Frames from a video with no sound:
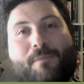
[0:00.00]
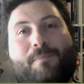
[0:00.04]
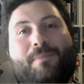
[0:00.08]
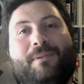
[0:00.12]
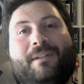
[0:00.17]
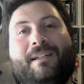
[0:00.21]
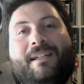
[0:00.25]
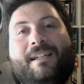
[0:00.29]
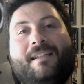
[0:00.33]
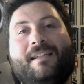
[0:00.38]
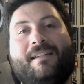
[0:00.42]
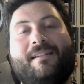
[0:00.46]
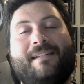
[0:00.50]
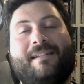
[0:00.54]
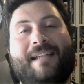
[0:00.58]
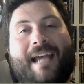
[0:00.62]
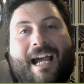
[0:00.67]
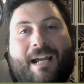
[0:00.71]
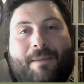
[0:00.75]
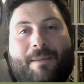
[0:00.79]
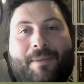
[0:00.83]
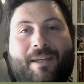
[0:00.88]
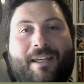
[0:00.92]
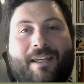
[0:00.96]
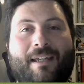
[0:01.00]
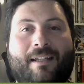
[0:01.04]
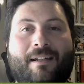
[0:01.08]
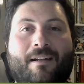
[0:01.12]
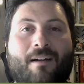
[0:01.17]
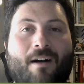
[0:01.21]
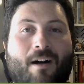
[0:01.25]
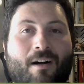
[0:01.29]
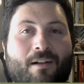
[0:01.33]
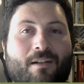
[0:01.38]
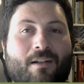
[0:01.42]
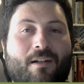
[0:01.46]
Please tag me in
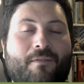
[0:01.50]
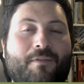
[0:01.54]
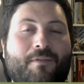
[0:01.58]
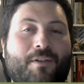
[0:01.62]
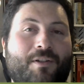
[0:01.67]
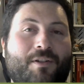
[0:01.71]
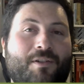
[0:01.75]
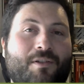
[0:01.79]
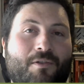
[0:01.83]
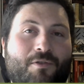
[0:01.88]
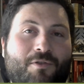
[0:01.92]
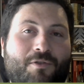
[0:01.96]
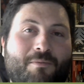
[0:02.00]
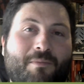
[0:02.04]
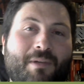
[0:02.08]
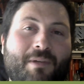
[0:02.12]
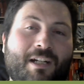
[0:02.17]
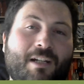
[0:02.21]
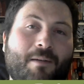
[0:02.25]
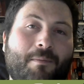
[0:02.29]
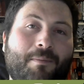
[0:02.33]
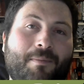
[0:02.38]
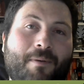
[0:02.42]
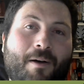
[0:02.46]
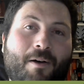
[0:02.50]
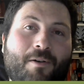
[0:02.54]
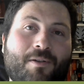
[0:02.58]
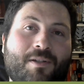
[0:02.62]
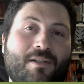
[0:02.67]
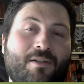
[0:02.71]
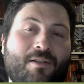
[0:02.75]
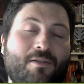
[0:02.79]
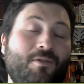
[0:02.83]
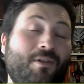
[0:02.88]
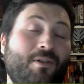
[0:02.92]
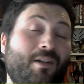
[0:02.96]
all of your social media
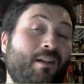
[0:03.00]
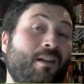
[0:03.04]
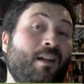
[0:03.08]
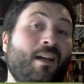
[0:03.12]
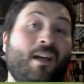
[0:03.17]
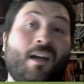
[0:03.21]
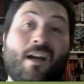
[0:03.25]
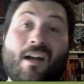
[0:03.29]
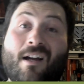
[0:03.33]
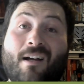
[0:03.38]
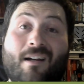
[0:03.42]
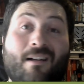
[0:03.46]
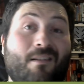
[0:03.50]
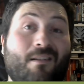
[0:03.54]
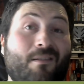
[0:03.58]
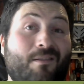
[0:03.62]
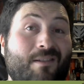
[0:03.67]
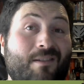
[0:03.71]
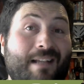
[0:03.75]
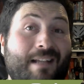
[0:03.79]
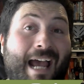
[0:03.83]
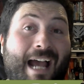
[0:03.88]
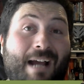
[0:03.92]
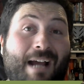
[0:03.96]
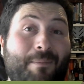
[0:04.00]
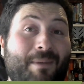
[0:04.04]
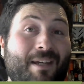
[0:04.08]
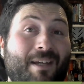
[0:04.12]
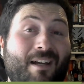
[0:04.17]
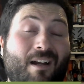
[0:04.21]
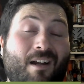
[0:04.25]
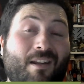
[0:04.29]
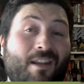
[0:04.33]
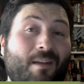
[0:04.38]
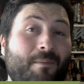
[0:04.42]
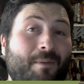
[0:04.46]
posts. You can tag me
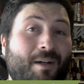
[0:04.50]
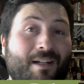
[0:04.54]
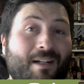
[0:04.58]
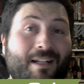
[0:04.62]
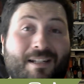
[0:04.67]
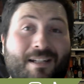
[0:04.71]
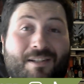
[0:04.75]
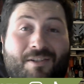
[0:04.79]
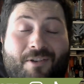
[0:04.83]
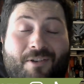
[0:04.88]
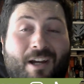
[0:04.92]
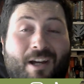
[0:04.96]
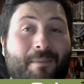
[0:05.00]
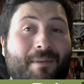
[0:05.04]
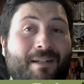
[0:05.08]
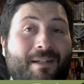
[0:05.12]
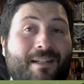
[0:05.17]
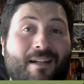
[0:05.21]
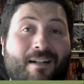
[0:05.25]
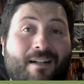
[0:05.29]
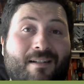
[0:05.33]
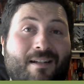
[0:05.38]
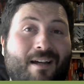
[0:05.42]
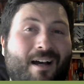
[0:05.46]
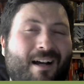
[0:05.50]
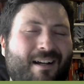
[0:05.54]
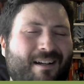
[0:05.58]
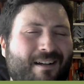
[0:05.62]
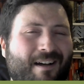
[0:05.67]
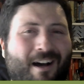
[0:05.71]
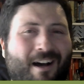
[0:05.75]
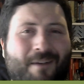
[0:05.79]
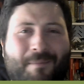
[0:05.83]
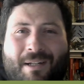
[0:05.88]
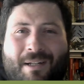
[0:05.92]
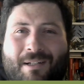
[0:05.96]
on them on Instagram and TikTok,
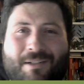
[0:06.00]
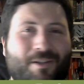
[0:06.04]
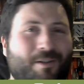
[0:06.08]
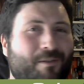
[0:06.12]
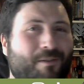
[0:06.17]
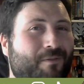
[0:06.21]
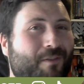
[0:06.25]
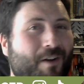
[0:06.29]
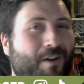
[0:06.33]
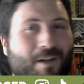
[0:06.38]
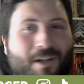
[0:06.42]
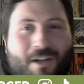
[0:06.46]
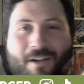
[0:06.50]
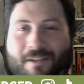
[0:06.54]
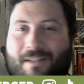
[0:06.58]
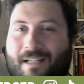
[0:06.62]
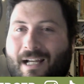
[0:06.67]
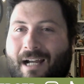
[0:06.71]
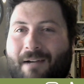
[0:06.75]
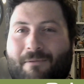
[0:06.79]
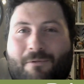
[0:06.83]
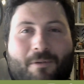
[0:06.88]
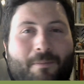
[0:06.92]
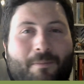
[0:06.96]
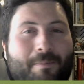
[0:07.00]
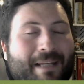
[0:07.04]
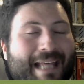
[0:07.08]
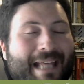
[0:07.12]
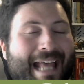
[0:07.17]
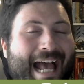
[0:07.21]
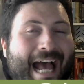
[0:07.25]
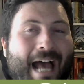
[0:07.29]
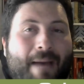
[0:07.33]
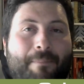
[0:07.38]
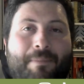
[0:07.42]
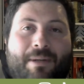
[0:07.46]
comment your photos. I will be
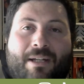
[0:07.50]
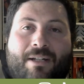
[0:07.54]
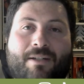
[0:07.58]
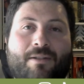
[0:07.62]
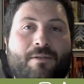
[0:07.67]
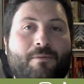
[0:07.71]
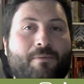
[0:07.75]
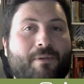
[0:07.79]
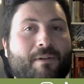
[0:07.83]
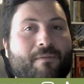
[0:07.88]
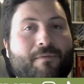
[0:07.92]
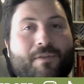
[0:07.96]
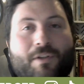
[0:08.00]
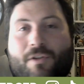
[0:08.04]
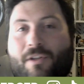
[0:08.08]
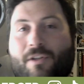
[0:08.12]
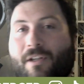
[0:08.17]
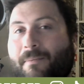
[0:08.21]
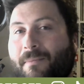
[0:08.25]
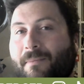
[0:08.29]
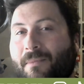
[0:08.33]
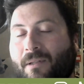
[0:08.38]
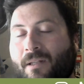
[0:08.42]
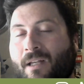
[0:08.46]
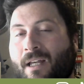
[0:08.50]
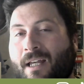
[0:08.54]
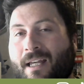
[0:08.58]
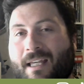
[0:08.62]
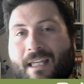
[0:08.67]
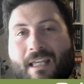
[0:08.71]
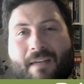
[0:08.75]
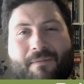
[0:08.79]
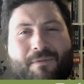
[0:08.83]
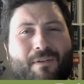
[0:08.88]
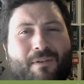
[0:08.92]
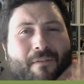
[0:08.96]
happy to review them,
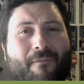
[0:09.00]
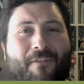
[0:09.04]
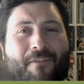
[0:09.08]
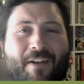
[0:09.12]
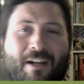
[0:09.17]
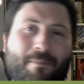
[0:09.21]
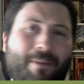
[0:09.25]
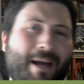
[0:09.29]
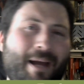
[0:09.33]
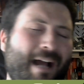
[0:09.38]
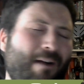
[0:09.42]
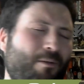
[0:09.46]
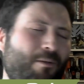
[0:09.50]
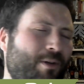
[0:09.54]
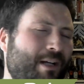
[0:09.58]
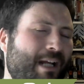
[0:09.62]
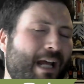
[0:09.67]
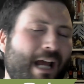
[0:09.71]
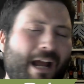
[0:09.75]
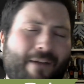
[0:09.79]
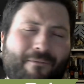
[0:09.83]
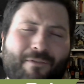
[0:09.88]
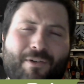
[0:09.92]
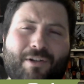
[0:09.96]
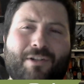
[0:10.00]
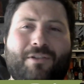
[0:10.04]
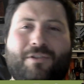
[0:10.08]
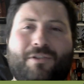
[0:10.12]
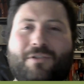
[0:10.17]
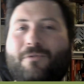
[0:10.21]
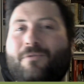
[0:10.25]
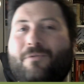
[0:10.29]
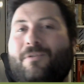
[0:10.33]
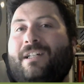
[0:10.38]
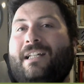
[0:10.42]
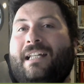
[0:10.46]
give you feedback, whatever
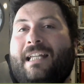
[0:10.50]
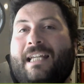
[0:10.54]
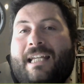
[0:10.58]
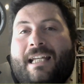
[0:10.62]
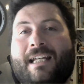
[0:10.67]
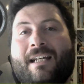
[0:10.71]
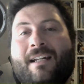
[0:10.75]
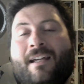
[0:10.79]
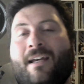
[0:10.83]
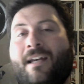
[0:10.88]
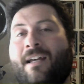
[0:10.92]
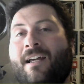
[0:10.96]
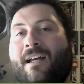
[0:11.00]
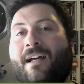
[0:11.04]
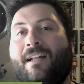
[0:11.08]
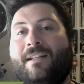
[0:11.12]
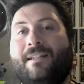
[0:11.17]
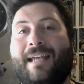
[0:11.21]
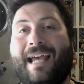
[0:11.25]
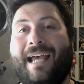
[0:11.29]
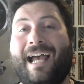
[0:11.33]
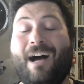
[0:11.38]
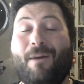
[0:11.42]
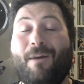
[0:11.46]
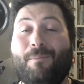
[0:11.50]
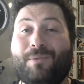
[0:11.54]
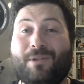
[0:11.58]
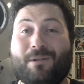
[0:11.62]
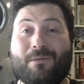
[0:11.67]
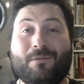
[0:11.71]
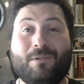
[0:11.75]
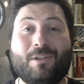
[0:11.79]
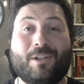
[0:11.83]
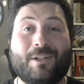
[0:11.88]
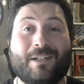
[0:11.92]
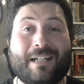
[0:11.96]
you need to help
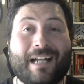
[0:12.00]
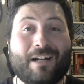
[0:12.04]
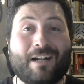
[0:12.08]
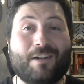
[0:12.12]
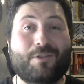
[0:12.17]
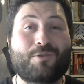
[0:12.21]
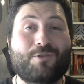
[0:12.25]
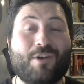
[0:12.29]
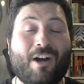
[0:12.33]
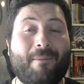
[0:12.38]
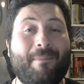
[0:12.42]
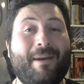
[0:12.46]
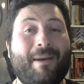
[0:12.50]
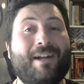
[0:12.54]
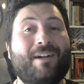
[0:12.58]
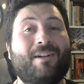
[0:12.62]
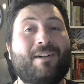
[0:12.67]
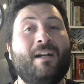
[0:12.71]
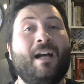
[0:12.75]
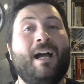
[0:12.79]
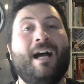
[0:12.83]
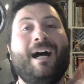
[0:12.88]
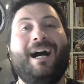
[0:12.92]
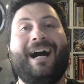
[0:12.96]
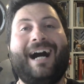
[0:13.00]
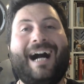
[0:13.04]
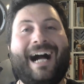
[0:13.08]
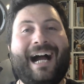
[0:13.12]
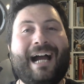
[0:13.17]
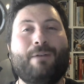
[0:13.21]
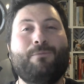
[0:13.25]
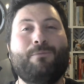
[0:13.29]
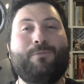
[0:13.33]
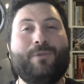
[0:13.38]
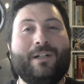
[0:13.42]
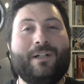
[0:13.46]
you learn how to draw better.
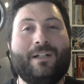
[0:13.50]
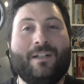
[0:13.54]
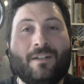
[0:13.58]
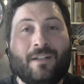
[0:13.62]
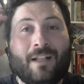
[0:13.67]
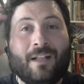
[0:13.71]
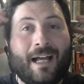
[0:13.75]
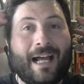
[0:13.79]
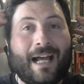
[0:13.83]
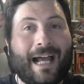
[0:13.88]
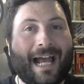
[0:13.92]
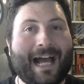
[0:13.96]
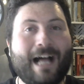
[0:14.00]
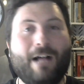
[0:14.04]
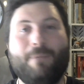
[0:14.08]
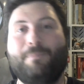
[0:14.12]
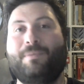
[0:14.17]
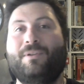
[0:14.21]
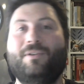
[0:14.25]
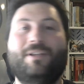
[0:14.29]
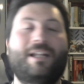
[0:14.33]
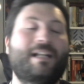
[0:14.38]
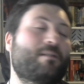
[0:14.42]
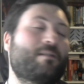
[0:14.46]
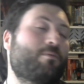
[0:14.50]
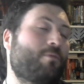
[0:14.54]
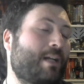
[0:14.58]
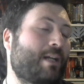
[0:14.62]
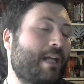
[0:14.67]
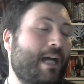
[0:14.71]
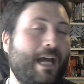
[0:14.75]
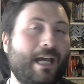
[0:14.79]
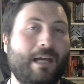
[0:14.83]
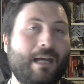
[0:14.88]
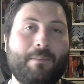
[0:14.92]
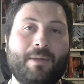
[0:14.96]
I will help you. That's what
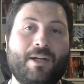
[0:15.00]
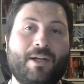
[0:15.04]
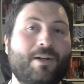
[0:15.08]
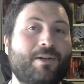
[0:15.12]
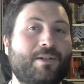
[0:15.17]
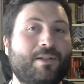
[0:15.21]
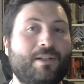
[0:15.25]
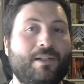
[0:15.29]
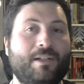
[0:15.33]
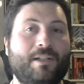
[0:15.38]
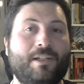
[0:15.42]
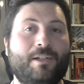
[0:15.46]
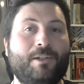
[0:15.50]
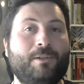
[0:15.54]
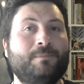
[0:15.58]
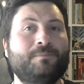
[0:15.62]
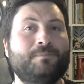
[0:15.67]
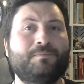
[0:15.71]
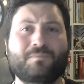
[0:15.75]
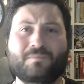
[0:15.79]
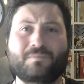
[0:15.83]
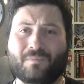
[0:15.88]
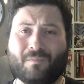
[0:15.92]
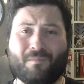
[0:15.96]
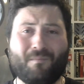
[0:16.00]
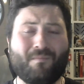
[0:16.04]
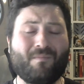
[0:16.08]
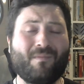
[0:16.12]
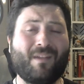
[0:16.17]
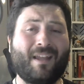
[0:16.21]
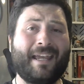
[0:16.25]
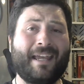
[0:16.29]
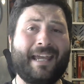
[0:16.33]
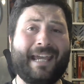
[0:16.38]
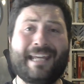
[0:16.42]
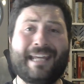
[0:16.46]
I am here to do.
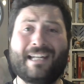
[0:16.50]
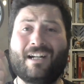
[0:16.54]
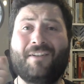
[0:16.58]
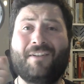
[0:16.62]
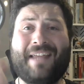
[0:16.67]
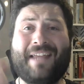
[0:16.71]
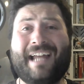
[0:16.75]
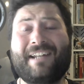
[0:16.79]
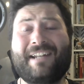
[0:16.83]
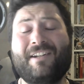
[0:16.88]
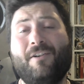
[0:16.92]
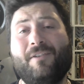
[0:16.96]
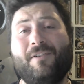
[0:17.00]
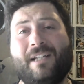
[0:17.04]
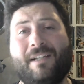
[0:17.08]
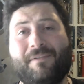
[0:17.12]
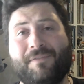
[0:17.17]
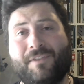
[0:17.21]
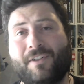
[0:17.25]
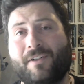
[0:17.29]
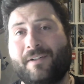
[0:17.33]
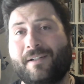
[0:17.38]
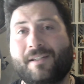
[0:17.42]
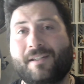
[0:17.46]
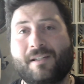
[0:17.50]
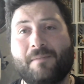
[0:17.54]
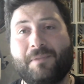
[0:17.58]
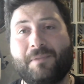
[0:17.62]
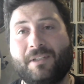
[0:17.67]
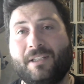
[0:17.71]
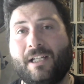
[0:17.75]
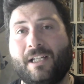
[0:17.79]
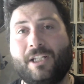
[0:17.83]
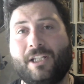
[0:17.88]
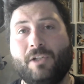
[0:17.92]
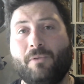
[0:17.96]
And on that note, if there is
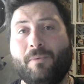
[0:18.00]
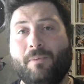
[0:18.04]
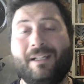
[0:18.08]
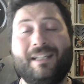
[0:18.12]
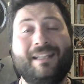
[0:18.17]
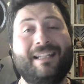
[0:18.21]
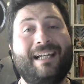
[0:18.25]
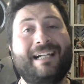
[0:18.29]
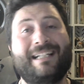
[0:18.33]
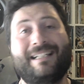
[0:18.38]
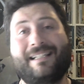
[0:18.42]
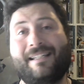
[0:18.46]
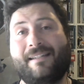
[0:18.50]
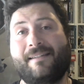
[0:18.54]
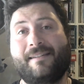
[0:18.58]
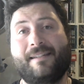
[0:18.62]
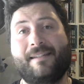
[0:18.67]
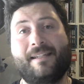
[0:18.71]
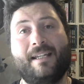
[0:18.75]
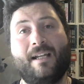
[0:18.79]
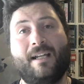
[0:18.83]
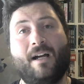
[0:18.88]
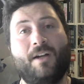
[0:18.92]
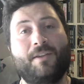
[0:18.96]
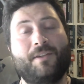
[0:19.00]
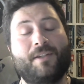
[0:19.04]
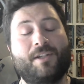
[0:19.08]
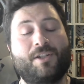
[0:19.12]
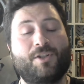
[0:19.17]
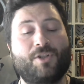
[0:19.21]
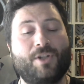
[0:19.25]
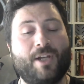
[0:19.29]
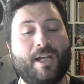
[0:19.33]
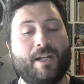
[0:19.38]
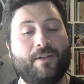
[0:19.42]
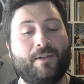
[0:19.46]
something that you would like to see on
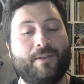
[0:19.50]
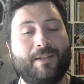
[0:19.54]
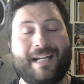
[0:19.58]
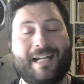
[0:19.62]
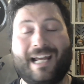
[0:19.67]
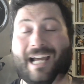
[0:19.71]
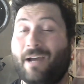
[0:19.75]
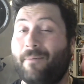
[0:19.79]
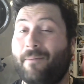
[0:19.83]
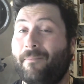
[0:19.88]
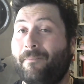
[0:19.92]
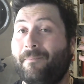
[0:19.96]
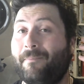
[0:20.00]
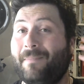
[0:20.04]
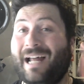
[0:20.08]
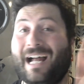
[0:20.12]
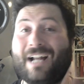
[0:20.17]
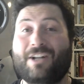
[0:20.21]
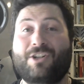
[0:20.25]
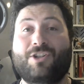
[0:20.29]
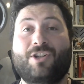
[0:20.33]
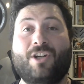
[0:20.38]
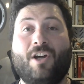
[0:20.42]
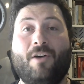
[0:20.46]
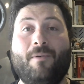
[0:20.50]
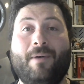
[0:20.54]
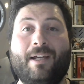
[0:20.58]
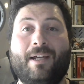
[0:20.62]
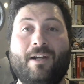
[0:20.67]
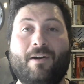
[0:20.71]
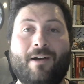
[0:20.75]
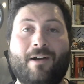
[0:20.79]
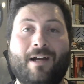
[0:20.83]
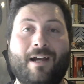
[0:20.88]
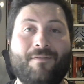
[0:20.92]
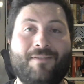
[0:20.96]
this channel that I am not
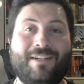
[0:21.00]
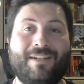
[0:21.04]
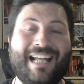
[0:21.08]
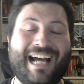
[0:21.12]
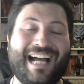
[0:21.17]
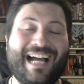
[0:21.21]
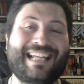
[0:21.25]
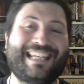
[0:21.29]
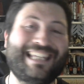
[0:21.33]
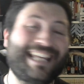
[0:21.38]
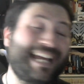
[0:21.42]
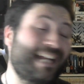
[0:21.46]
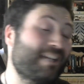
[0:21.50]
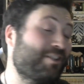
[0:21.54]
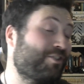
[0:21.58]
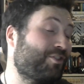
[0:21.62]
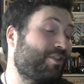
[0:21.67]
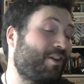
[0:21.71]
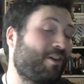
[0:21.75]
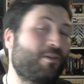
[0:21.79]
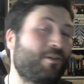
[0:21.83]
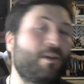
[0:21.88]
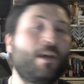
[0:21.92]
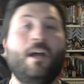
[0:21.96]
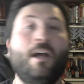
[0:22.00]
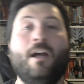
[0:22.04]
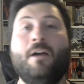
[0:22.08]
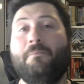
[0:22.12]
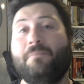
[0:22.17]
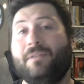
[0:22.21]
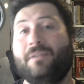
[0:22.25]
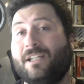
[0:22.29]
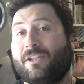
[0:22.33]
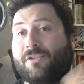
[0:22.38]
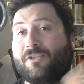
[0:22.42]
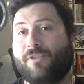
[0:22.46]
showing or have not yet shown,
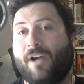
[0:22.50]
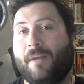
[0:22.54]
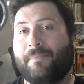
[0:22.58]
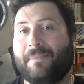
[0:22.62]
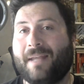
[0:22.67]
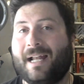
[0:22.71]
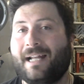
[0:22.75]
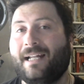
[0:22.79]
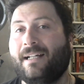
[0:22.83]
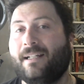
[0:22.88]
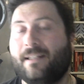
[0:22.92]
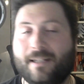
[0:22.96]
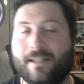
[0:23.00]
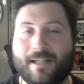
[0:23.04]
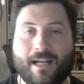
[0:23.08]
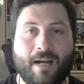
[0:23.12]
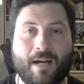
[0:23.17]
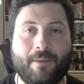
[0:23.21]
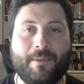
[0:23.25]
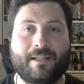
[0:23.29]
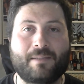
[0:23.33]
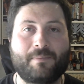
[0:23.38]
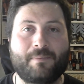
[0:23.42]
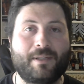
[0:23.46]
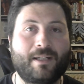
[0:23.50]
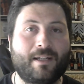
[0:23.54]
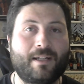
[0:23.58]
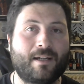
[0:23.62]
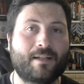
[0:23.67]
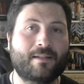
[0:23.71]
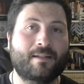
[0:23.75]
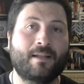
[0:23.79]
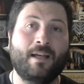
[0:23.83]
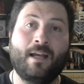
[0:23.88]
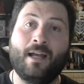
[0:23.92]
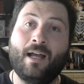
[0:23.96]
please drop that into the comments,
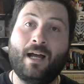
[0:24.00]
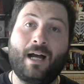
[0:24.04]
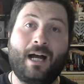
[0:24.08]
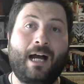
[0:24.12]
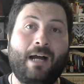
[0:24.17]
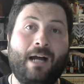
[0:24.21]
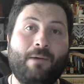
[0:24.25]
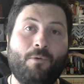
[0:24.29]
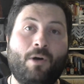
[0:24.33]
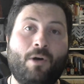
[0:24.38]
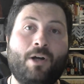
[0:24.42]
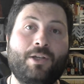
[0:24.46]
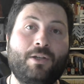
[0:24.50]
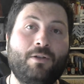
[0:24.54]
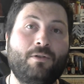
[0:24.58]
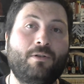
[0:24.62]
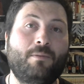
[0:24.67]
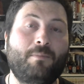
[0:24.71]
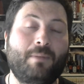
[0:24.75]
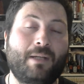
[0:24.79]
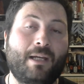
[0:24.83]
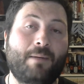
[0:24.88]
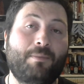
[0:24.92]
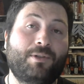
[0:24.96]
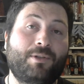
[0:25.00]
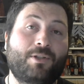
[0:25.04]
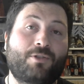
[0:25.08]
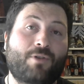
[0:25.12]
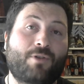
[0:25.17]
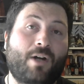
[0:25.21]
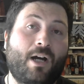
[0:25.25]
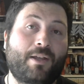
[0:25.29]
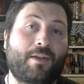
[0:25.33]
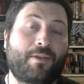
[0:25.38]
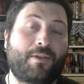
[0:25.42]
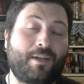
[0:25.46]
because I want you to be able to
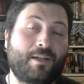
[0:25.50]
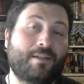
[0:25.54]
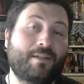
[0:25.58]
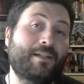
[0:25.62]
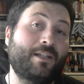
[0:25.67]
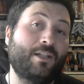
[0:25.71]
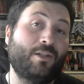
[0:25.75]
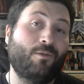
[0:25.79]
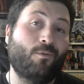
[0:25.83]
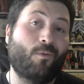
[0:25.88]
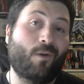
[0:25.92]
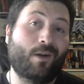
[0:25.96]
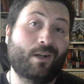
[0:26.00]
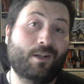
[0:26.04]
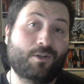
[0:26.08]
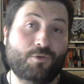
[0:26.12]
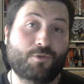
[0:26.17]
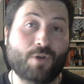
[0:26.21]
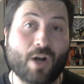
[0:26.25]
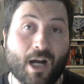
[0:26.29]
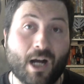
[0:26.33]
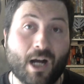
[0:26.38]
draw the things that you want to draw.